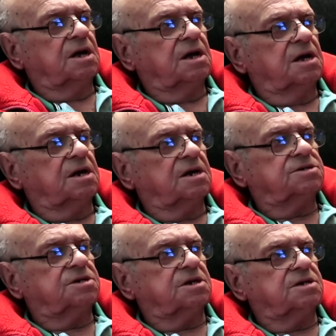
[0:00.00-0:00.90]
And I
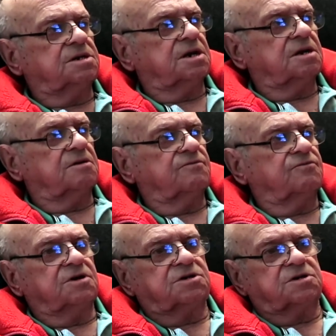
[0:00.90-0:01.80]
said,
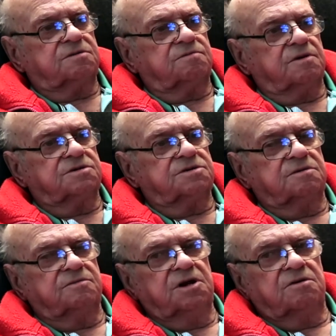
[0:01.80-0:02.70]
"French
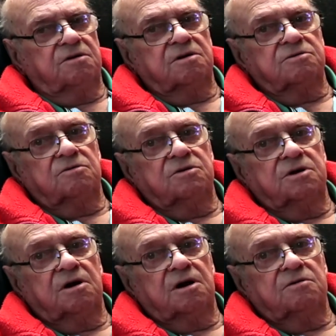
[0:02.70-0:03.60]
President Mitterrand going
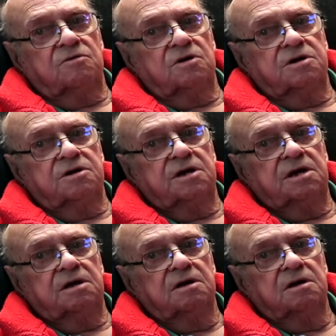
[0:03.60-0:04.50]
to Ottawa today."